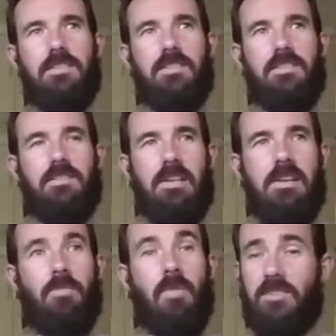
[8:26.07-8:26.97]
it's
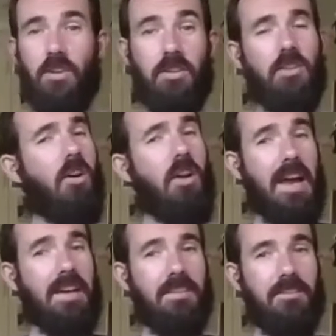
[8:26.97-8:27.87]
it's certainly not
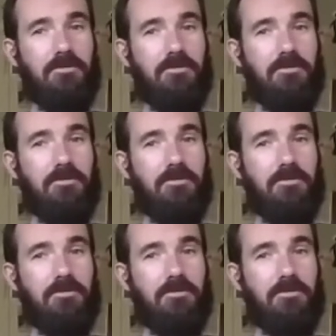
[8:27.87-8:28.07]
active.